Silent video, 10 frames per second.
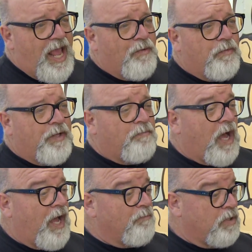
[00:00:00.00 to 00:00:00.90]
and we
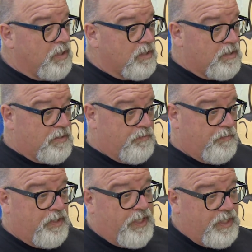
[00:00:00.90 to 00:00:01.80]
buy books
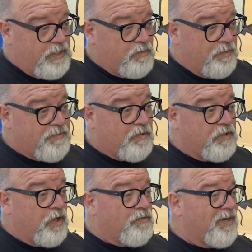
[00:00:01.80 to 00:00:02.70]
for kids. We've
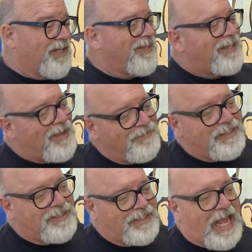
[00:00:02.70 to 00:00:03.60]
sold over
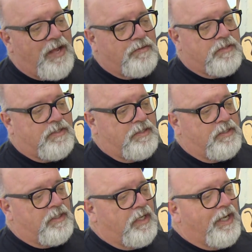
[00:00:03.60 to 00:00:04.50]

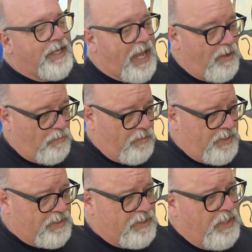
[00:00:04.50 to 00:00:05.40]
11,000
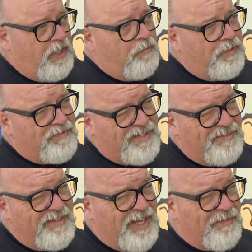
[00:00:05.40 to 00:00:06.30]
cowboys. We've
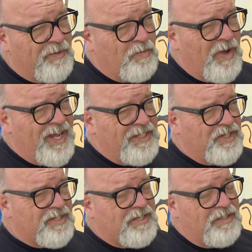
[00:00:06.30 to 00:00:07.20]
given away
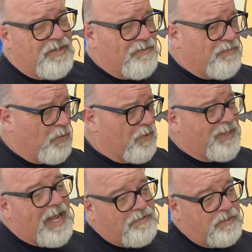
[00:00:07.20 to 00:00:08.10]
just under
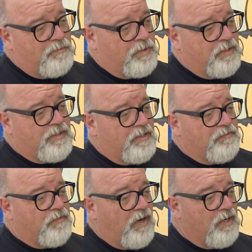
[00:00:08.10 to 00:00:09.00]
4,000 books
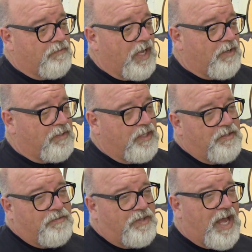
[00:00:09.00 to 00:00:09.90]
so far. I've got
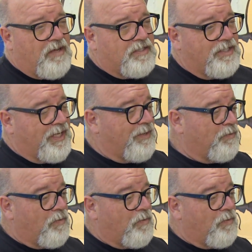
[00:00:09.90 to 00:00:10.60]
another 1,000 to give